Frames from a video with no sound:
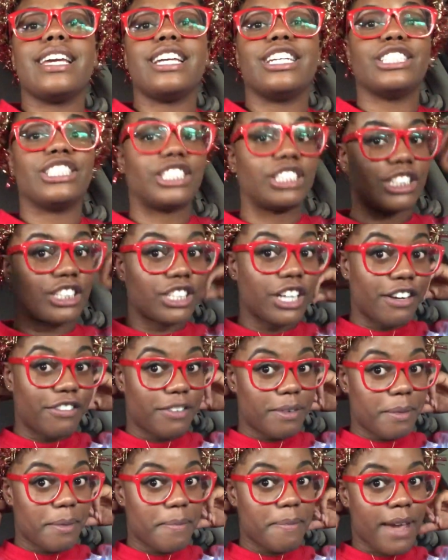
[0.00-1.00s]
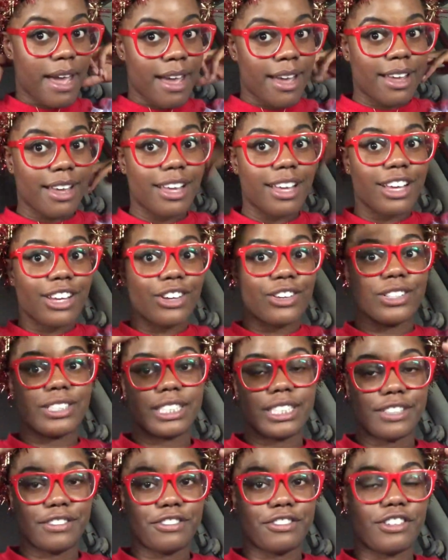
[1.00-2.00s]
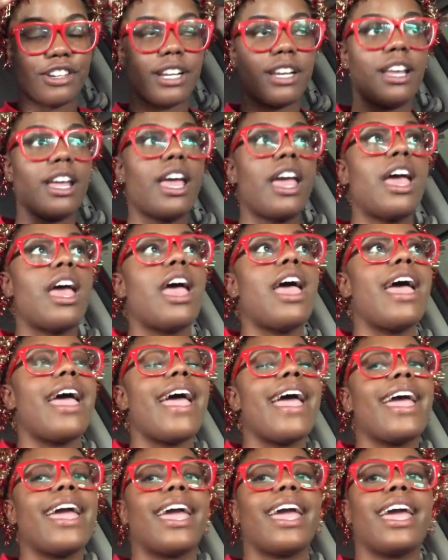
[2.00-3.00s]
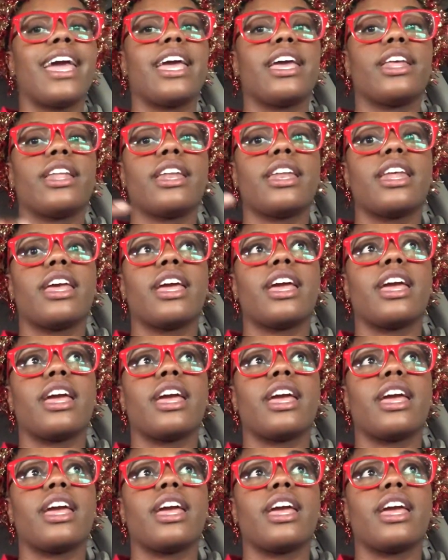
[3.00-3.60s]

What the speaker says: she started from the back going to the front, and